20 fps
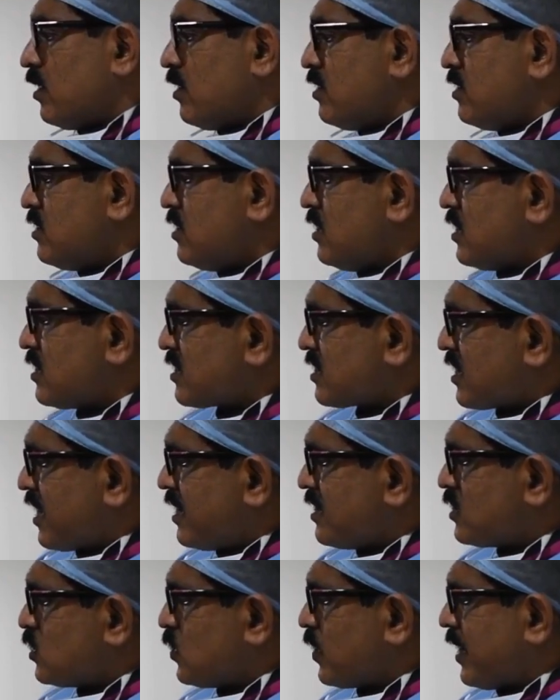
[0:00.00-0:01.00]
This is
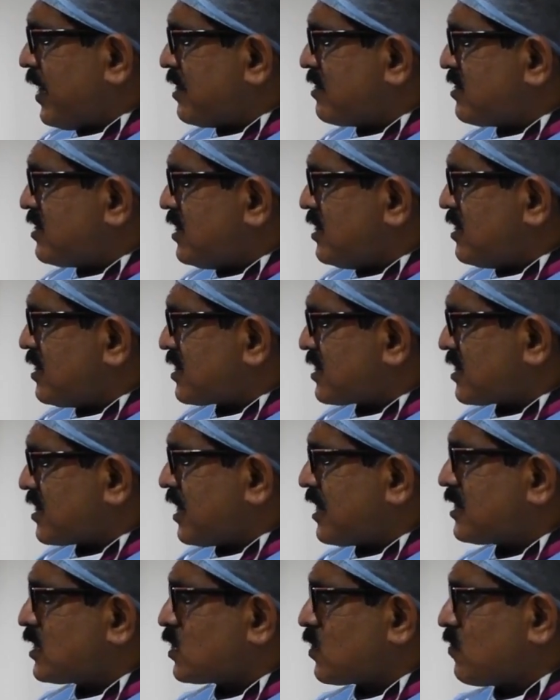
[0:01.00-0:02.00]
stents, you can see the
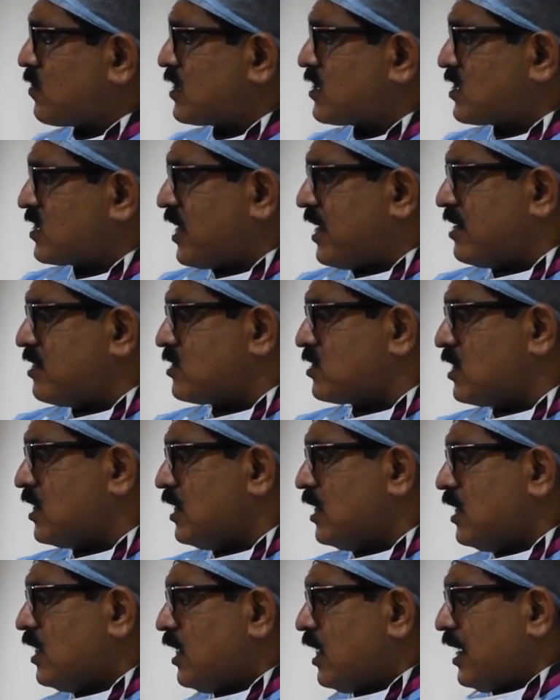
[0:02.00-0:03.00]
struts of the stents
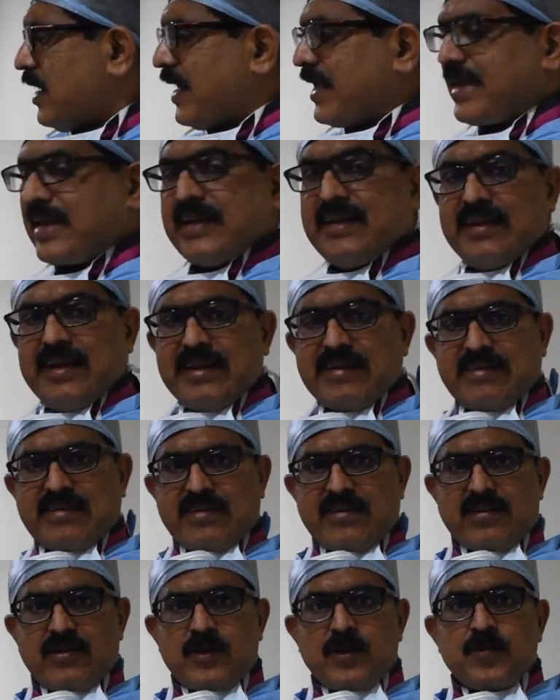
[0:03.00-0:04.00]
like a
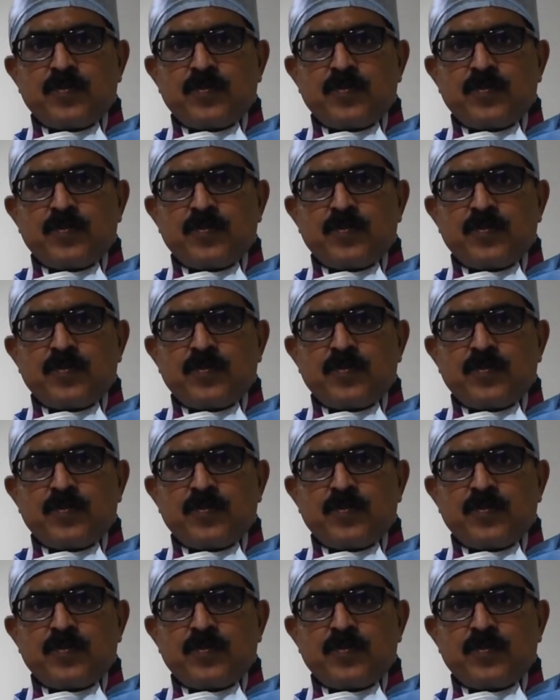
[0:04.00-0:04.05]
net.